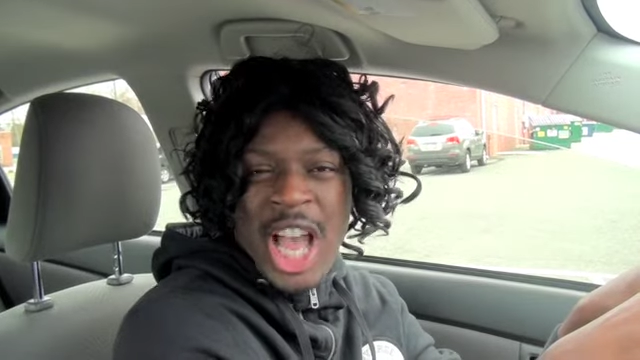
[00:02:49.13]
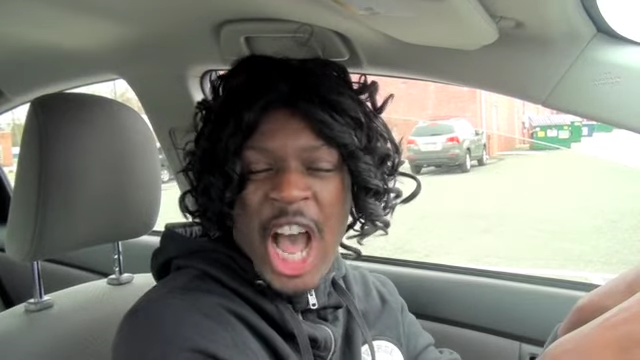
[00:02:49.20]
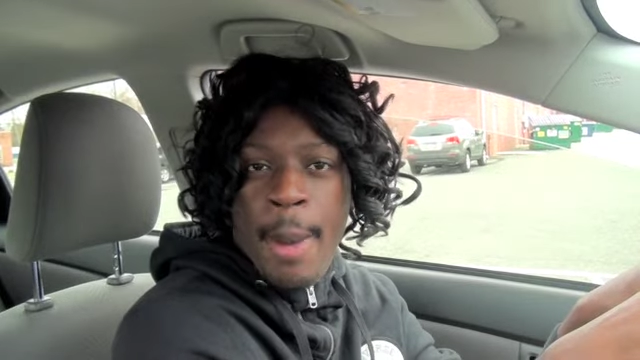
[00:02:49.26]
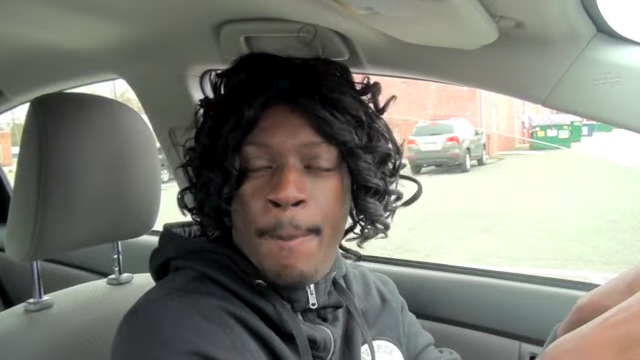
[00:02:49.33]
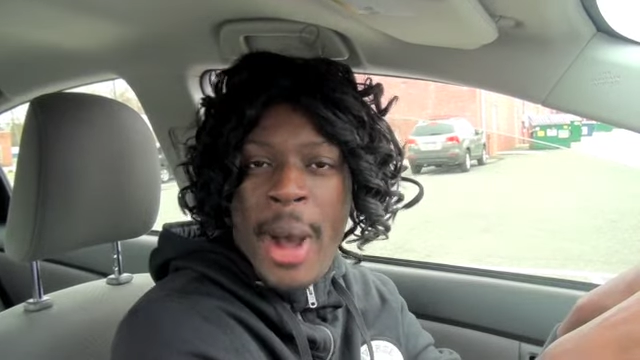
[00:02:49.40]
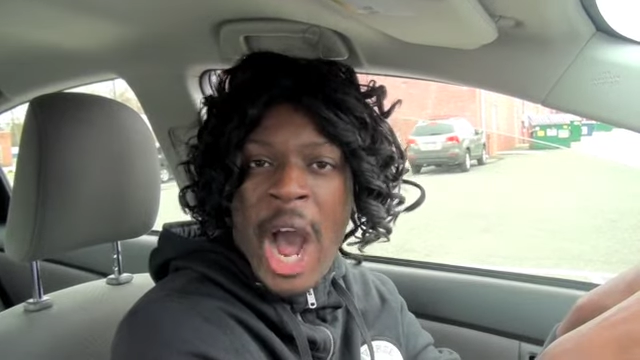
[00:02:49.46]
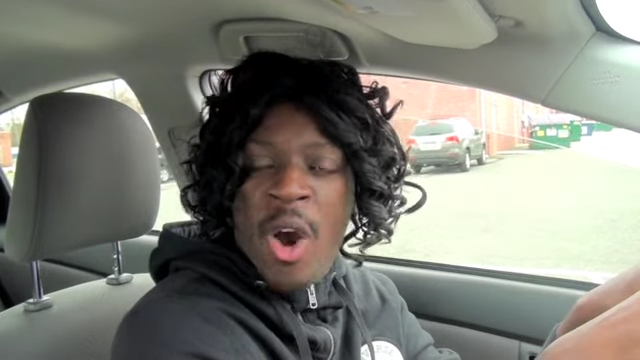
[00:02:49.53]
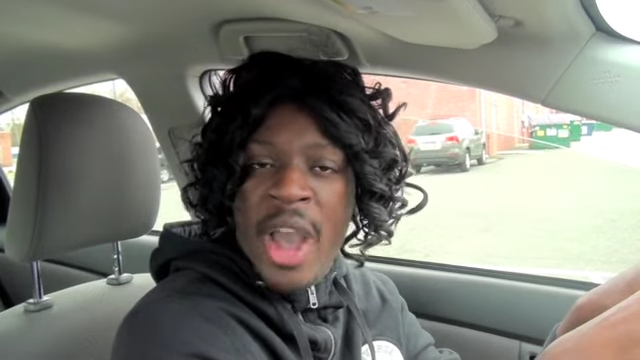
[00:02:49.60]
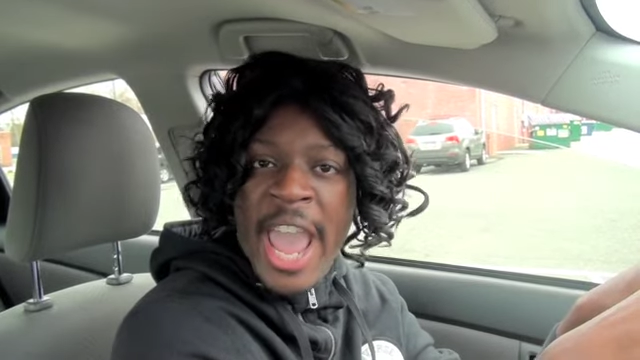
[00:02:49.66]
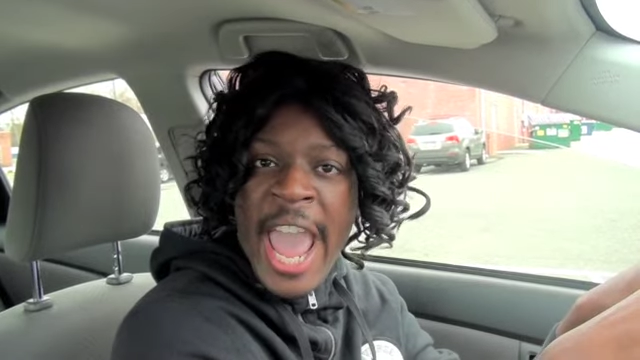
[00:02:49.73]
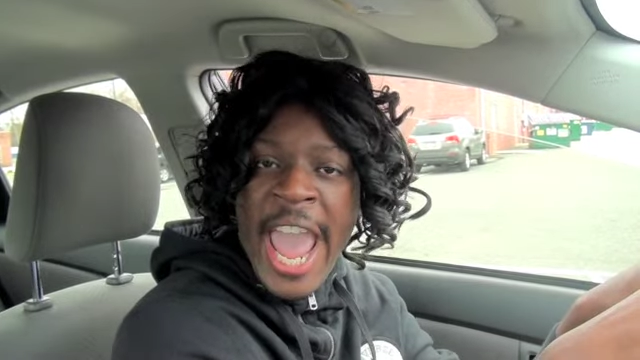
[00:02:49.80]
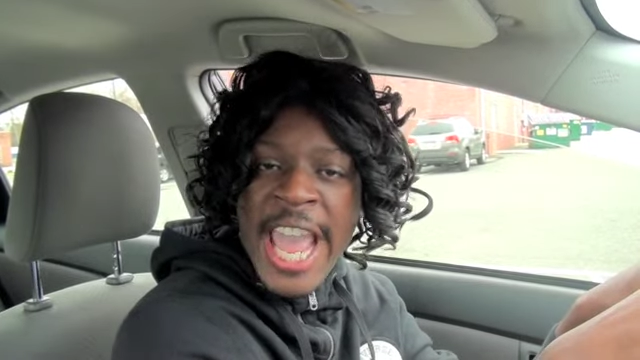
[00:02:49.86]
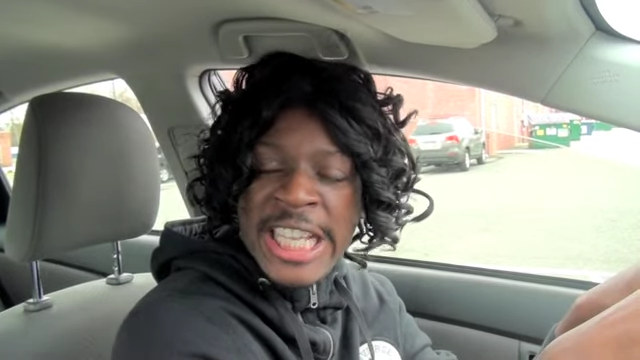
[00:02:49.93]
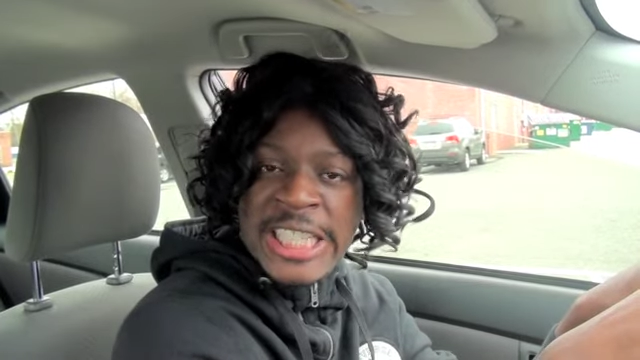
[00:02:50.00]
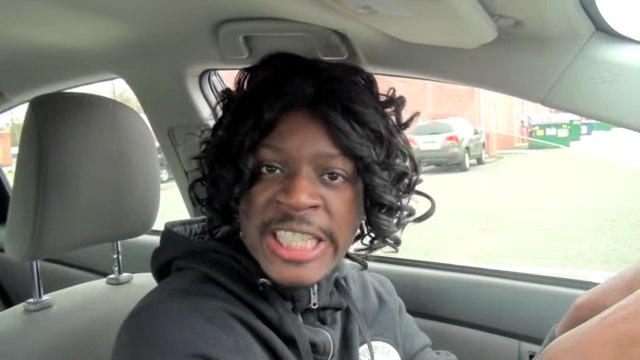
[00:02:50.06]
about
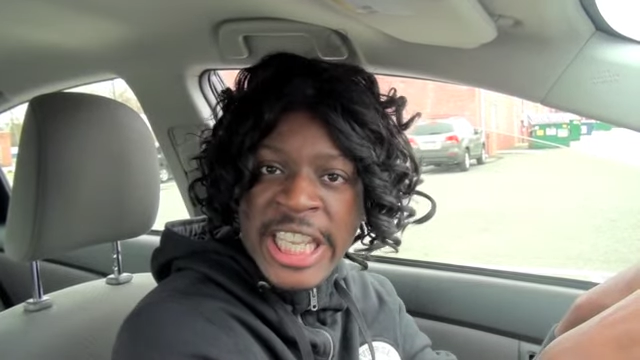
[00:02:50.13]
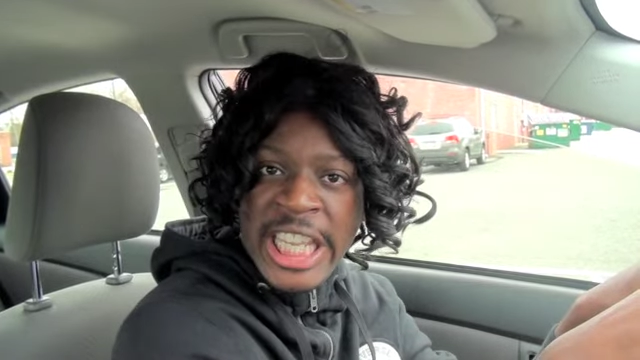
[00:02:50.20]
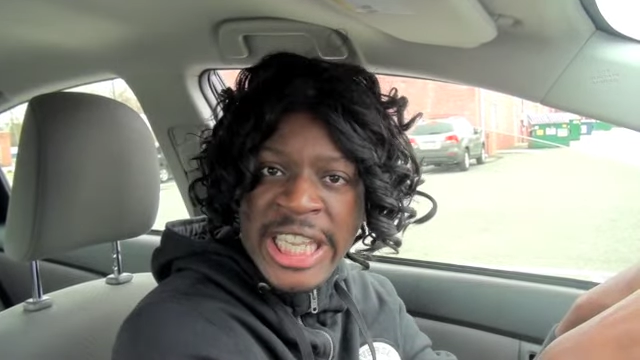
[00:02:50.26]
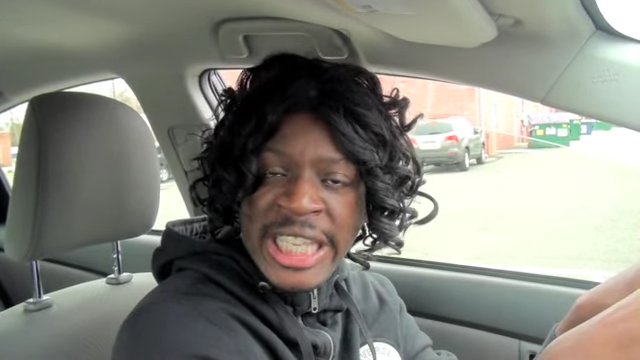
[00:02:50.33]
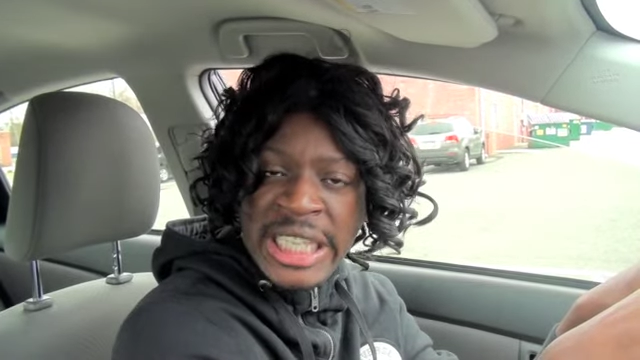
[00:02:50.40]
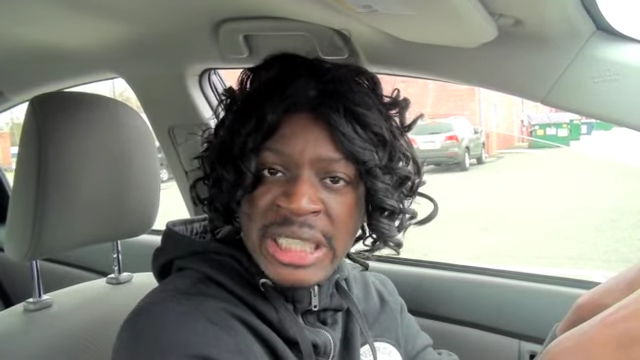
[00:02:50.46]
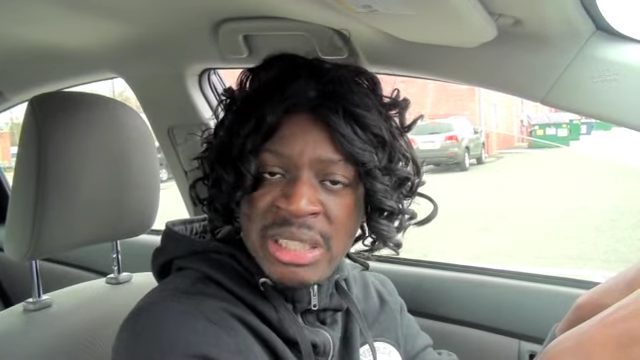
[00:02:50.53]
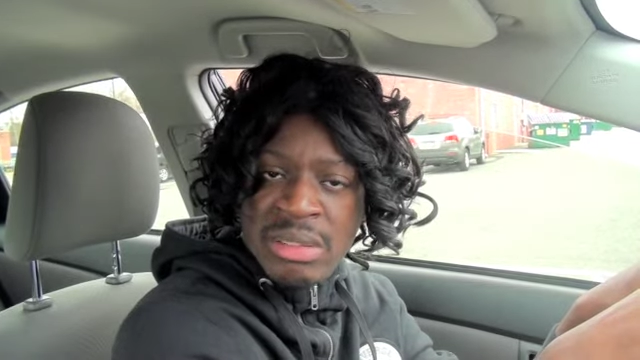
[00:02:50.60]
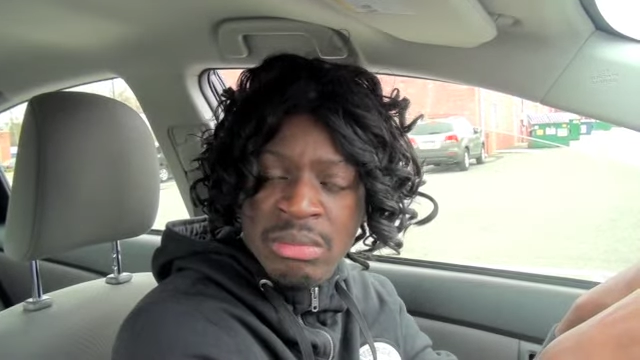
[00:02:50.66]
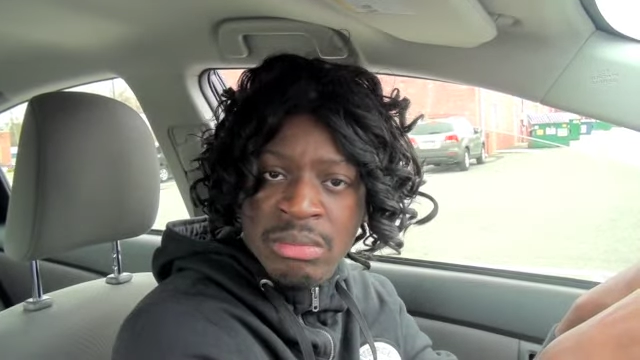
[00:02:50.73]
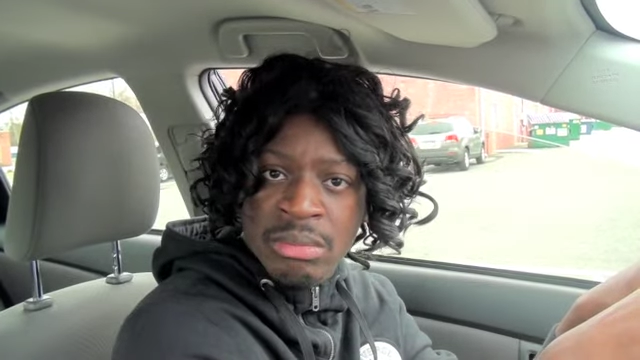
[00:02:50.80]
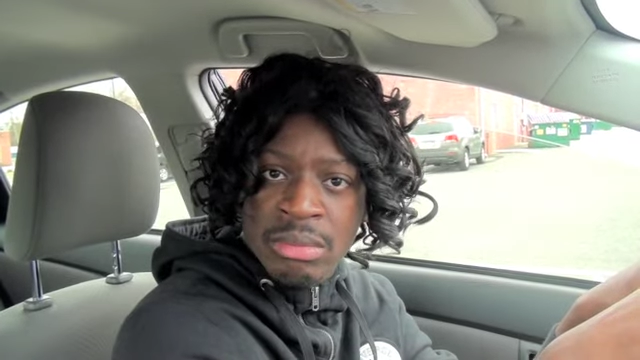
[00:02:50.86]
ass eating?